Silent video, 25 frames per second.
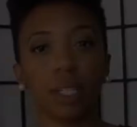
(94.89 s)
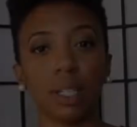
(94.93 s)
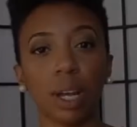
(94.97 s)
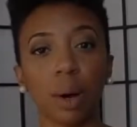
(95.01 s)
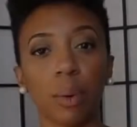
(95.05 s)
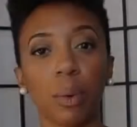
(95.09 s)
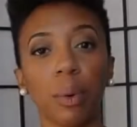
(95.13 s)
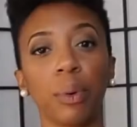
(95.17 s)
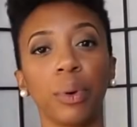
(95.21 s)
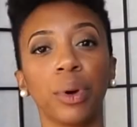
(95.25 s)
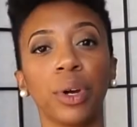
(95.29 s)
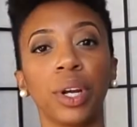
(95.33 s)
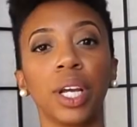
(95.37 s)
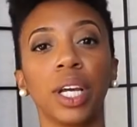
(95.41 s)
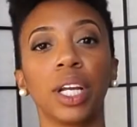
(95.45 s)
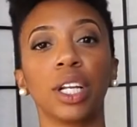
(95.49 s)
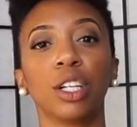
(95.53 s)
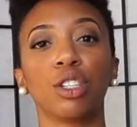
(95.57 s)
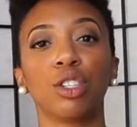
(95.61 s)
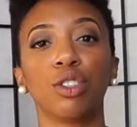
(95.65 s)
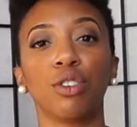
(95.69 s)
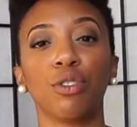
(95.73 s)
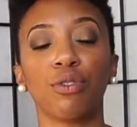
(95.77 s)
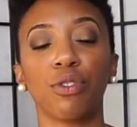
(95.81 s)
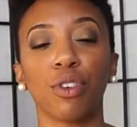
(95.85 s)
Now, what we're going to
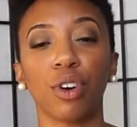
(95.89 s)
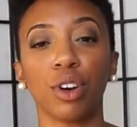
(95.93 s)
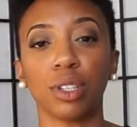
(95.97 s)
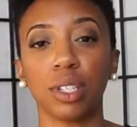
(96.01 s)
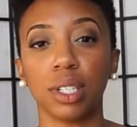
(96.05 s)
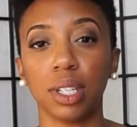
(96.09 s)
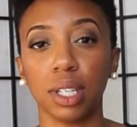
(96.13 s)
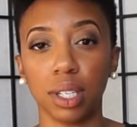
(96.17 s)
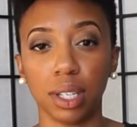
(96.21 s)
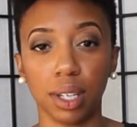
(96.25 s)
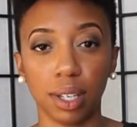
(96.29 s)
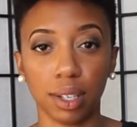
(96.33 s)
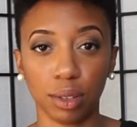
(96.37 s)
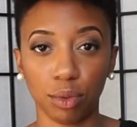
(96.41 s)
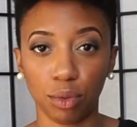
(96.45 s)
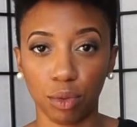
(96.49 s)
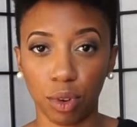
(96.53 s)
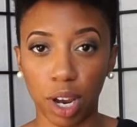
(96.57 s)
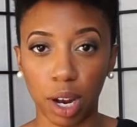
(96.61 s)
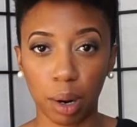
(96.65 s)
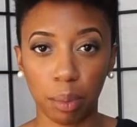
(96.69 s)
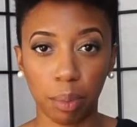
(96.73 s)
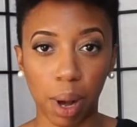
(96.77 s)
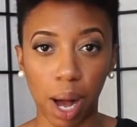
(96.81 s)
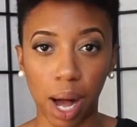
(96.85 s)
get into first is this
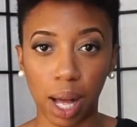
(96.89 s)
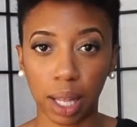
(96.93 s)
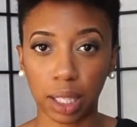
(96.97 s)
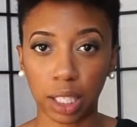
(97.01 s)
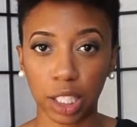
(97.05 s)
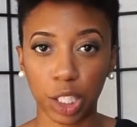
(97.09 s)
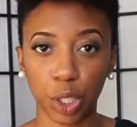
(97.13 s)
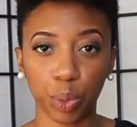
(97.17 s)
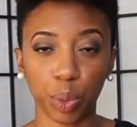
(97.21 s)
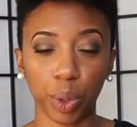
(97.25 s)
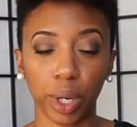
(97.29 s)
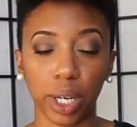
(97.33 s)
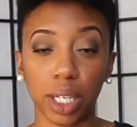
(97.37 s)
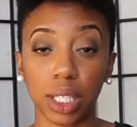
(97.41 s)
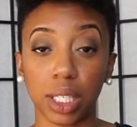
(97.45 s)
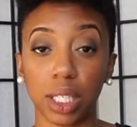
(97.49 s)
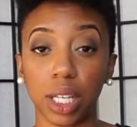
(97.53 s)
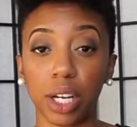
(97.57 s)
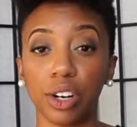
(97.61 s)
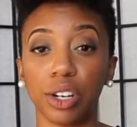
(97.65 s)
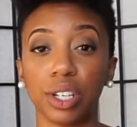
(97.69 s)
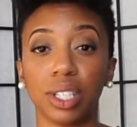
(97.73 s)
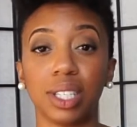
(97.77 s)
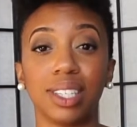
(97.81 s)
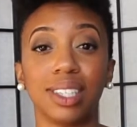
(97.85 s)
red polish, because
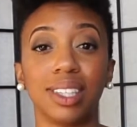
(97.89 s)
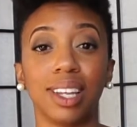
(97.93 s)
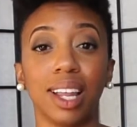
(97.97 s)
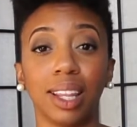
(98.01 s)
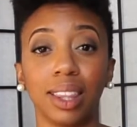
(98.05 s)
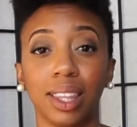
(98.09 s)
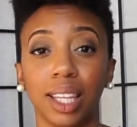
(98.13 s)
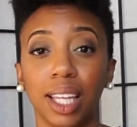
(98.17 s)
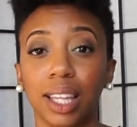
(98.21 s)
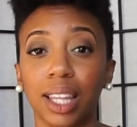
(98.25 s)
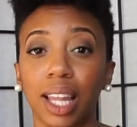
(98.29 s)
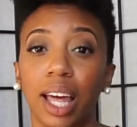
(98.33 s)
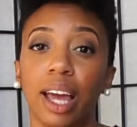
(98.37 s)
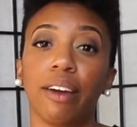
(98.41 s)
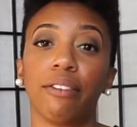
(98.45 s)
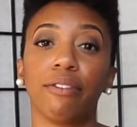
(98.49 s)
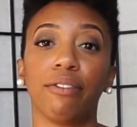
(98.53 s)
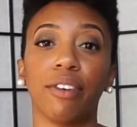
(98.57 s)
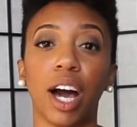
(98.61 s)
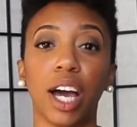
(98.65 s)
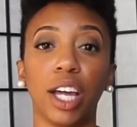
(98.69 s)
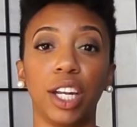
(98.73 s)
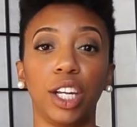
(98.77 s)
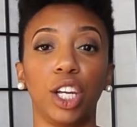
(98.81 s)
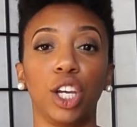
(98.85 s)
there is nothing like
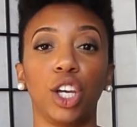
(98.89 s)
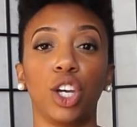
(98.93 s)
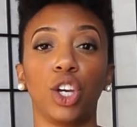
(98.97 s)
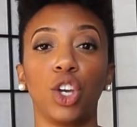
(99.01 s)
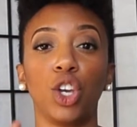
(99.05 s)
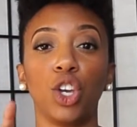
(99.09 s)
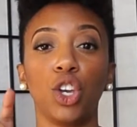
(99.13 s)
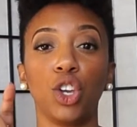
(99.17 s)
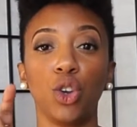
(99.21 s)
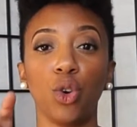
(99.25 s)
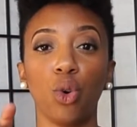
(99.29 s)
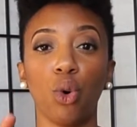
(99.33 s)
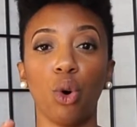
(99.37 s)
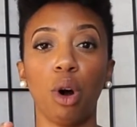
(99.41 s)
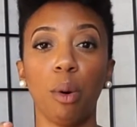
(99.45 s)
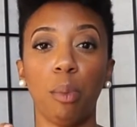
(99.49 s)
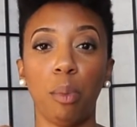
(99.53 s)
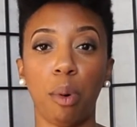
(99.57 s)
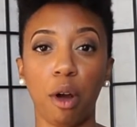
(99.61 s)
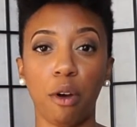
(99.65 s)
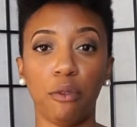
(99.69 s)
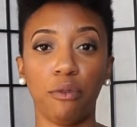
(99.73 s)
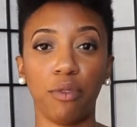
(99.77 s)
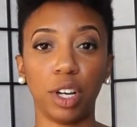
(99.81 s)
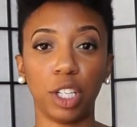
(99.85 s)
finding your
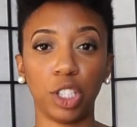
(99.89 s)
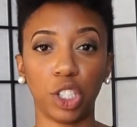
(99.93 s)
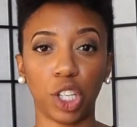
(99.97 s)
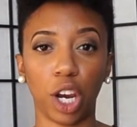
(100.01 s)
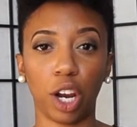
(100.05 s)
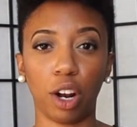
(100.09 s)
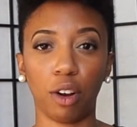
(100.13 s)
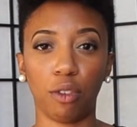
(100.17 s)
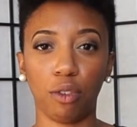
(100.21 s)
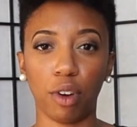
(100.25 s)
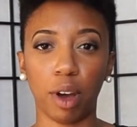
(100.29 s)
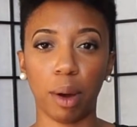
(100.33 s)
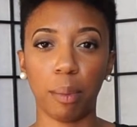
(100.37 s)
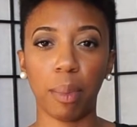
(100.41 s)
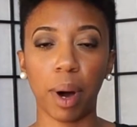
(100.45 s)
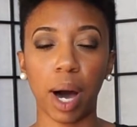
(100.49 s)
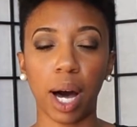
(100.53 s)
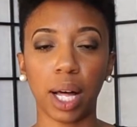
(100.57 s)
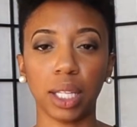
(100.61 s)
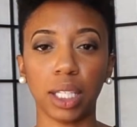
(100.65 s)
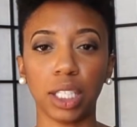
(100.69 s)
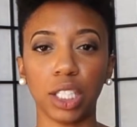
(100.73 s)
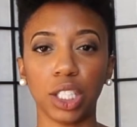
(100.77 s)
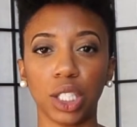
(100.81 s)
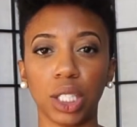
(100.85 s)
perfect shade of red
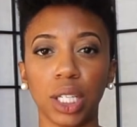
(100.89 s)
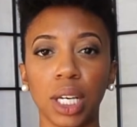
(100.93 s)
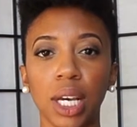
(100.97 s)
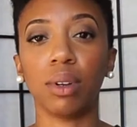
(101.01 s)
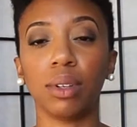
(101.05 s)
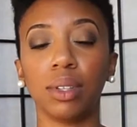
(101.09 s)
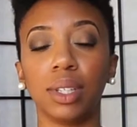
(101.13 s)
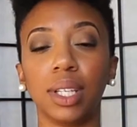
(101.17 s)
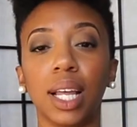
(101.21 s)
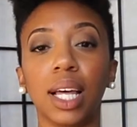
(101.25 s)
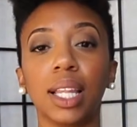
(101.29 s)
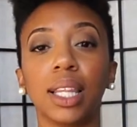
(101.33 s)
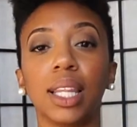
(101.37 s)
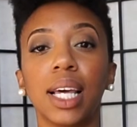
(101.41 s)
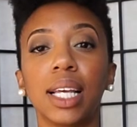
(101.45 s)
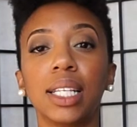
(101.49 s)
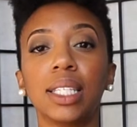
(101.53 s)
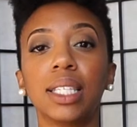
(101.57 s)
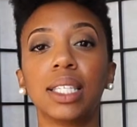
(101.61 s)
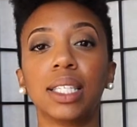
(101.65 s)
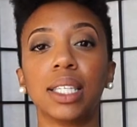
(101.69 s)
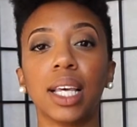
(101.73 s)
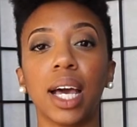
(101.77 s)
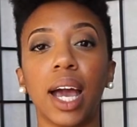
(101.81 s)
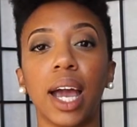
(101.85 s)
polish. Now,
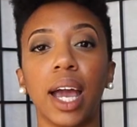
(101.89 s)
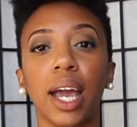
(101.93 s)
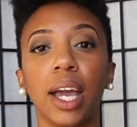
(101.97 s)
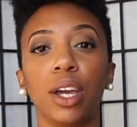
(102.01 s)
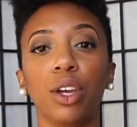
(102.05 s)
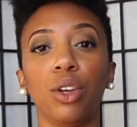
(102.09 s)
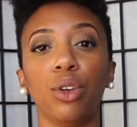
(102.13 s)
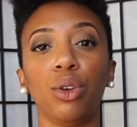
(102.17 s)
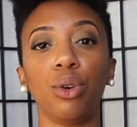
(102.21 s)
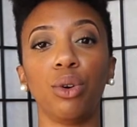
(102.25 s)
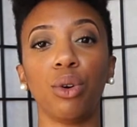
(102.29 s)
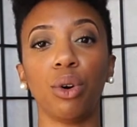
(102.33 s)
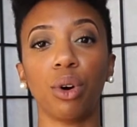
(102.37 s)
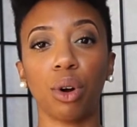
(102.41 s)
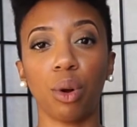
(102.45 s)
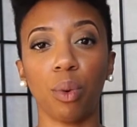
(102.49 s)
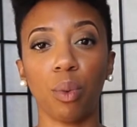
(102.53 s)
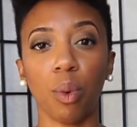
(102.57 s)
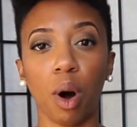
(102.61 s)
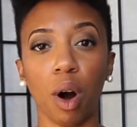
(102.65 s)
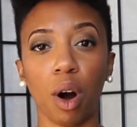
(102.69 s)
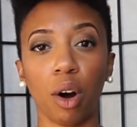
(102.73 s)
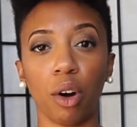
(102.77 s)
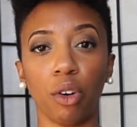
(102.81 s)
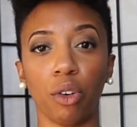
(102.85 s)
let's say you go to
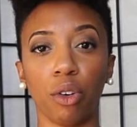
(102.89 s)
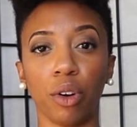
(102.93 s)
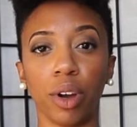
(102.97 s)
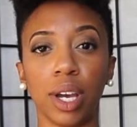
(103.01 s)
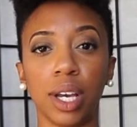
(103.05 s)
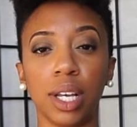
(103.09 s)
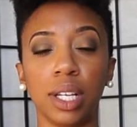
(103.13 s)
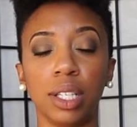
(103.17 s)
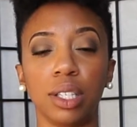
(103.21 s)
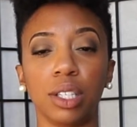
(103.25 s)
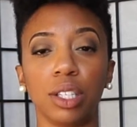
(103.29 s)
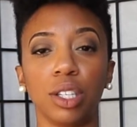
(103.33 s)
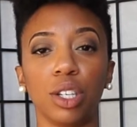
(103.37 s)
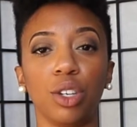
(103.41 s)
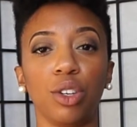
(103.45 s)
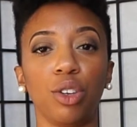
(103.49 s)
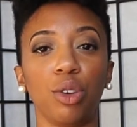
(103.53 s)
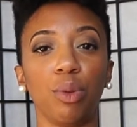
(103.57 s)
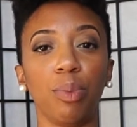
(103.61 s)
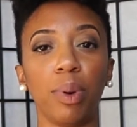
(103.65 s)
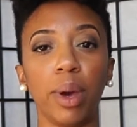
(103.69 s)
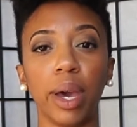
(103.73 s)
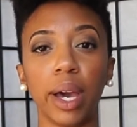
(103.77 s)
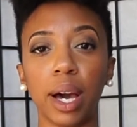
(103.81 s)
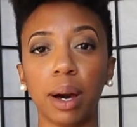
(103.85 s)
Walgreens,
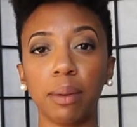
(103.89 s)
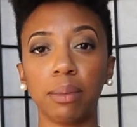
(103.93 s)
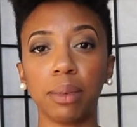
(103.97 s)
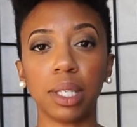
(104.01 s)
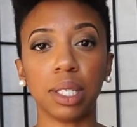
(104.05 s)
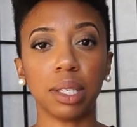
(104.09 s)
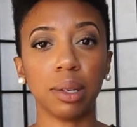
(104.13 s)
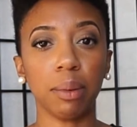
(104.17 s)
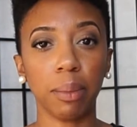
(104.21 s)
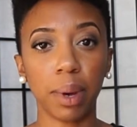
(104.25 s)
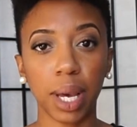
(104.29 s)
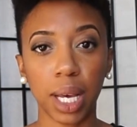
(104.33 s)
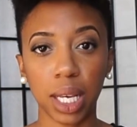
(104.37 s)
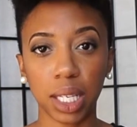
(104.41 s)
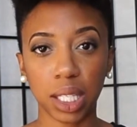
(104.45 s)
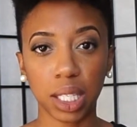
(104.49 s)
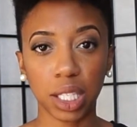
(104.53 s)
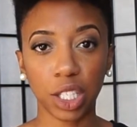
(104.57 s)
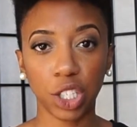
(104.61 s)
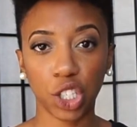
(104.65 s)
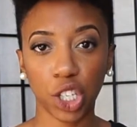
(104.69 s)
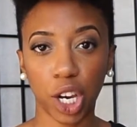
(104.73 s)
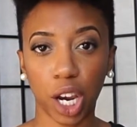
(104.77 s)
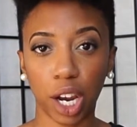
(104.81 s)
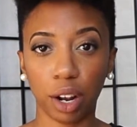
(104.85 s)
you pick up this
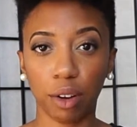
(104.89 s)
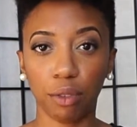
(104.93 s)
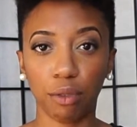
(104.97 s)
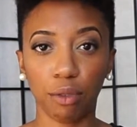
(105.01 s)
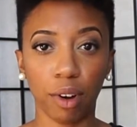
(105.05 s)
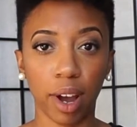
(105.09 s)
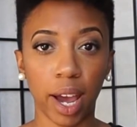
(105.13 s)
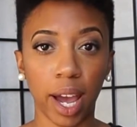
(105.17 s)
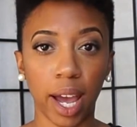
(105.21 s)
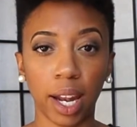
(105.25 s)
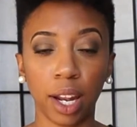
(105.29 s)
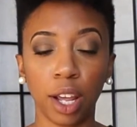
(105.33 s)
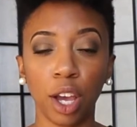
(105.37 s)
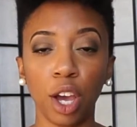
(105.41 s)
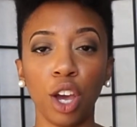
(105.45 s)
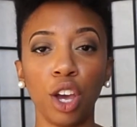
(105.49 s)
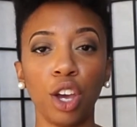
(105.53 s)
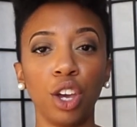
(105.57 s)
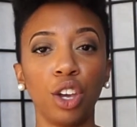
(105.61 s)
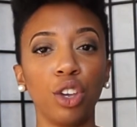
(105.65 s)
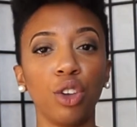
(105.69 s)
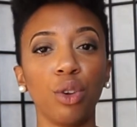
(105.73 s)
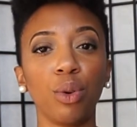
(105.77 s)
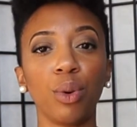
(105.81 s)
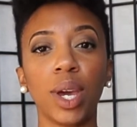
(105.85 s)
amazing shade of red,
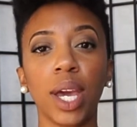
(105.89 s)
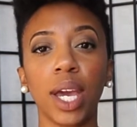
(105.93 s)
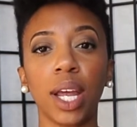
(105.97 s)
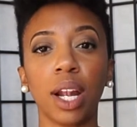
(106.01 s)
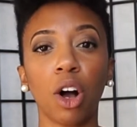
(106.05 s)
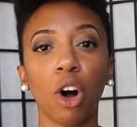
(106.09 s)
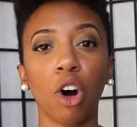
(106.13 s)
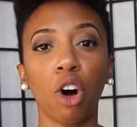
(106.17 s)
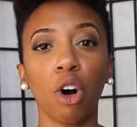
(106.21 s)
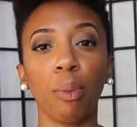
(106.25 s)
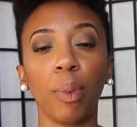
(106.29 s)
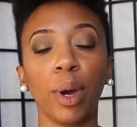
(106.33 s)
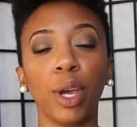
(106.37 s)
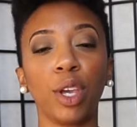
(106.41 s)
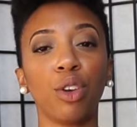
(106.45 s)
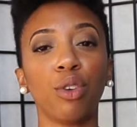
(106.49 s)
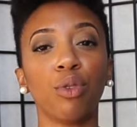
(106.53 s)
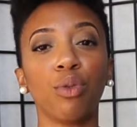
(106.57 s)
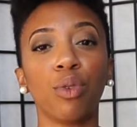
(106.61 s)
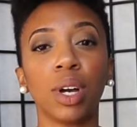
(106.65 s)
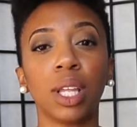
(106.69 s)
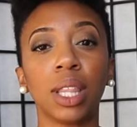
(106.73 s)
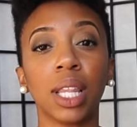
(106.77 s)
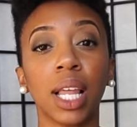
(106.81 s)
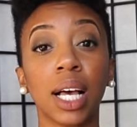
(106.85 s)
you get home and you
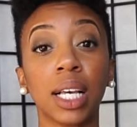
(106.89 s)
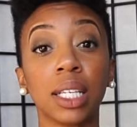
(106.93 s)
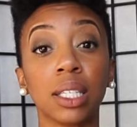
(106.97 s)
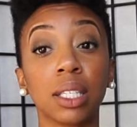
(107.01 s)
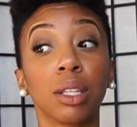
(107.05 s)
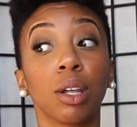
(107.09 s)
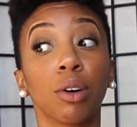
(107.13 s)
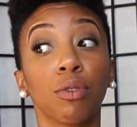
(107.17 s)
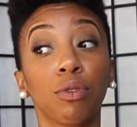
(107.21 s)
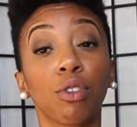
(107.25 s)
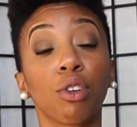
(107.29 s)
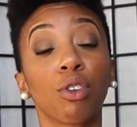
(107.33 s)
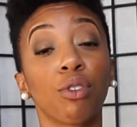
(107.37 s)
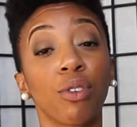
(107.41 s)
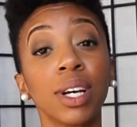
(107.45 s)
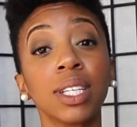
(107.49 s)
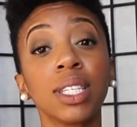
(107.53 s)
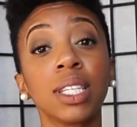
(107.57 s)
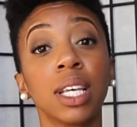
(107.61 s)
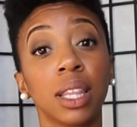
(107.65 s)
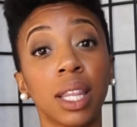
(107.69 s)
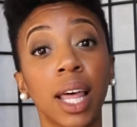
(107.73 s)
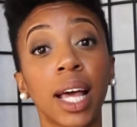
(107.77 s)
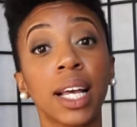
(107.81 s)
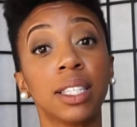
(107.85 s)
realize the
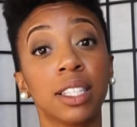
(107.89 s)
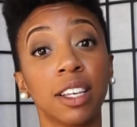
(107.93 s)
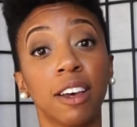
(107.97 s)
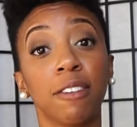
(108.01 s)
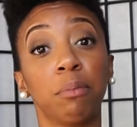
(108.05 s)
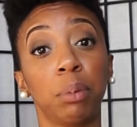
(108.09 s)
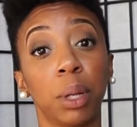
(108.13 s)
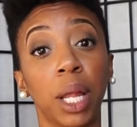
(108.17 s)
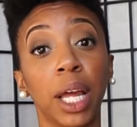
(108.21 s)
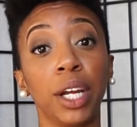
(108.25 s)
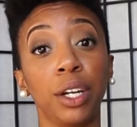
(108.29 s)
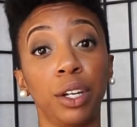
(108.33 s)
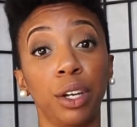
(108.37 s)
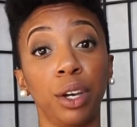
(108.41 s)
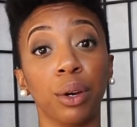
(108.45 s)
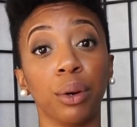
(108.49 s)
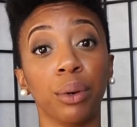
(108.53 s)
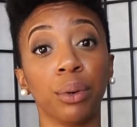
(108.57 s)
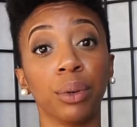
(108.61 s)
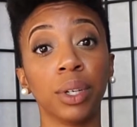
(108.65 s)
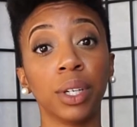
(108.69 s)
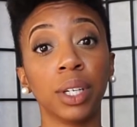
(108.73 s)
fluorescent lights have played you,